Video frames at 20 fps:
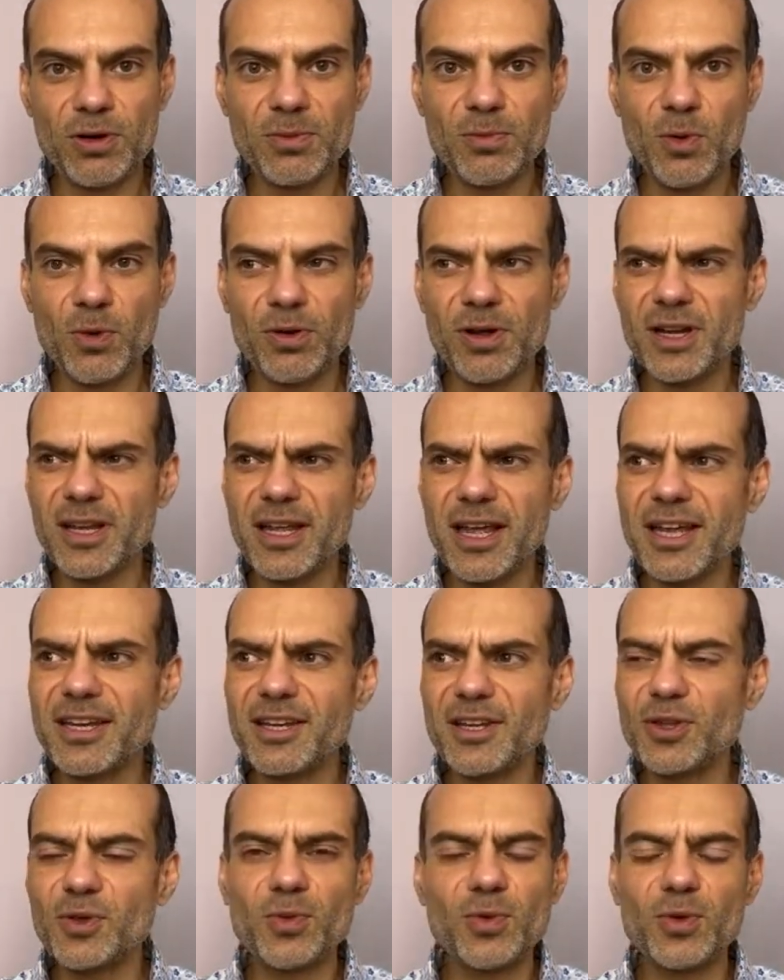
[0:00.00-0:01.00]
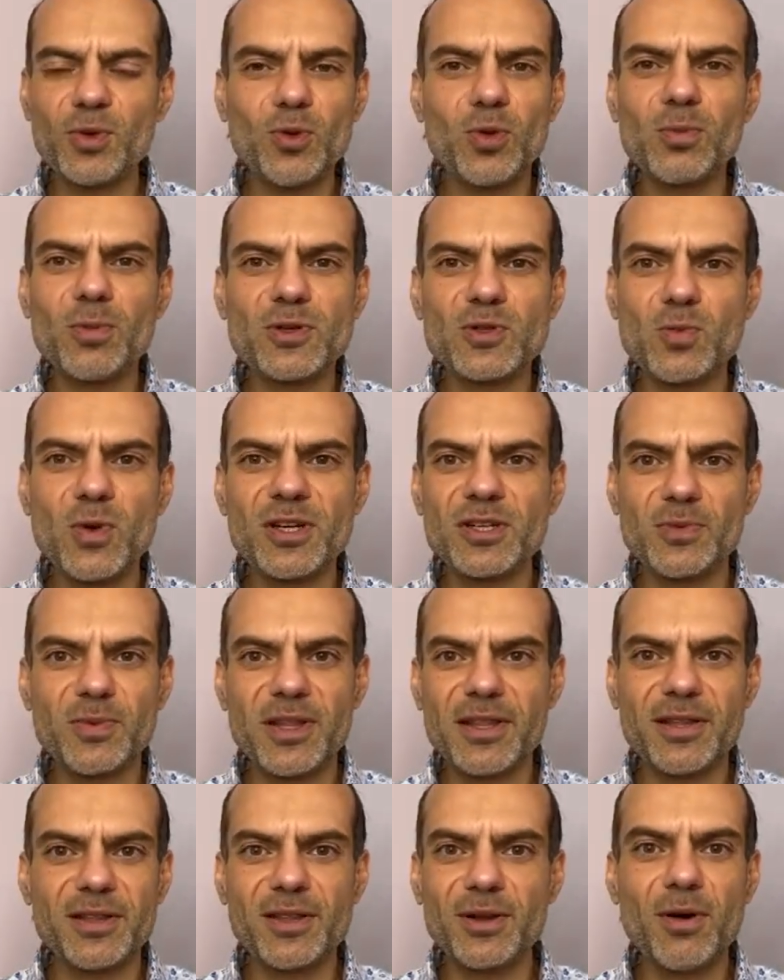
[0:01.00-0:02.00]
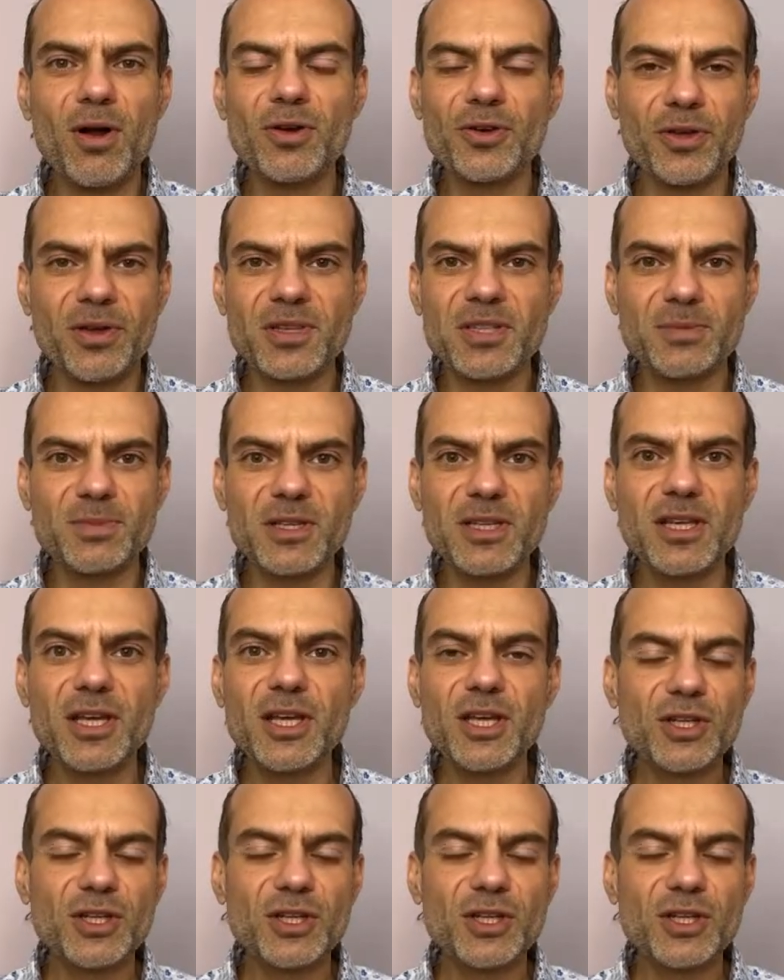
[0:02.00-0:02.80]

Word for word: and more and and you you almost wonder whether there aren't going to be